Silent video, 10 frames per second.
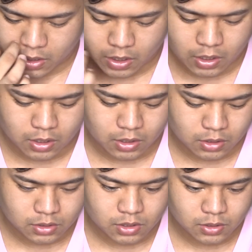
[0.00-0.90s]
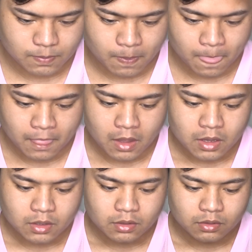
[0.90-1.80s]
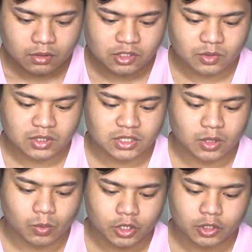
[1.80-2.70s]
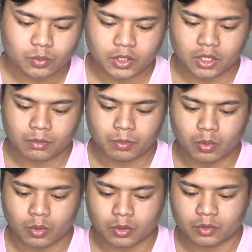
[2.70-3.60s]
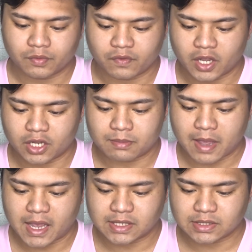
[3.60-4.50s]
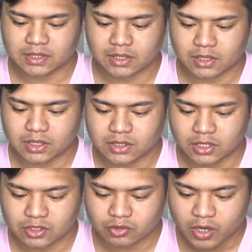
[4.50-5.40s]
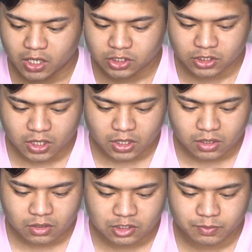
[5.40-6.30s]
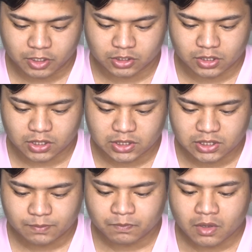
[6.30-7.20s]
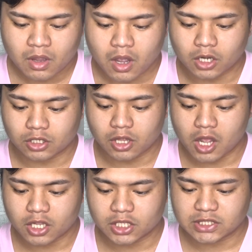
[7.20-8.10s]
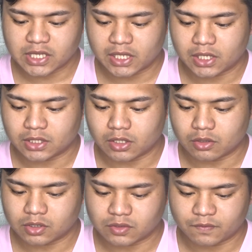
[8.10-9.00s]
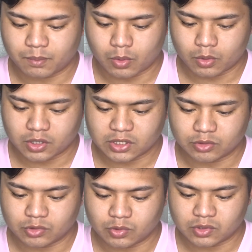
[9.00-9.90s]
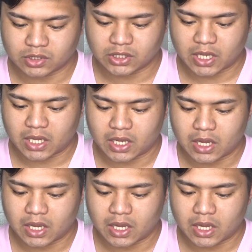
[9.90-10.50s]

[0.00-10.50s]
And this one is an award-winning pore refining mask. Is an extraction specialist on clogging and tightening the looks of pores and reducing